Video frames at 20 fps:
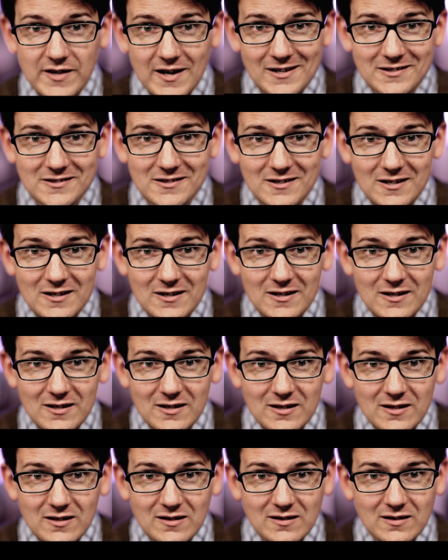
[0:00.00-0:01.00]
of that,
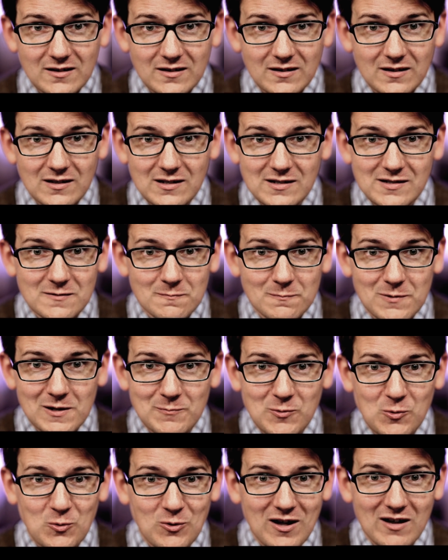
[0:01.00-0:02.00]
innocent
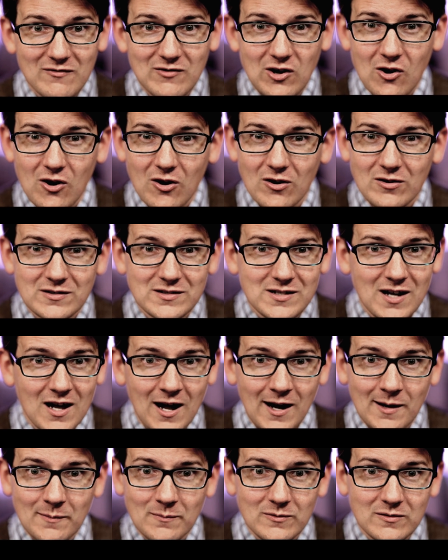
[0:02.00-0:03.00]
people will have a hard
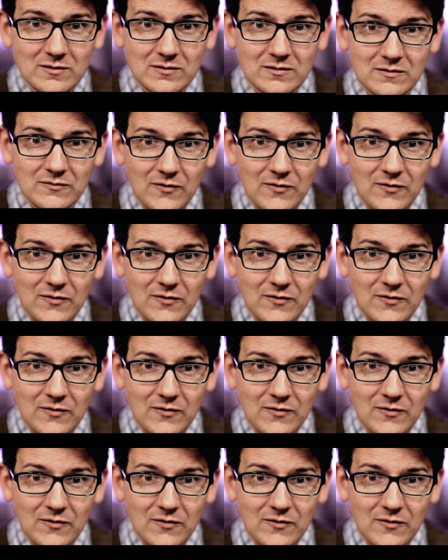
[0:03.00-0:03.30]
time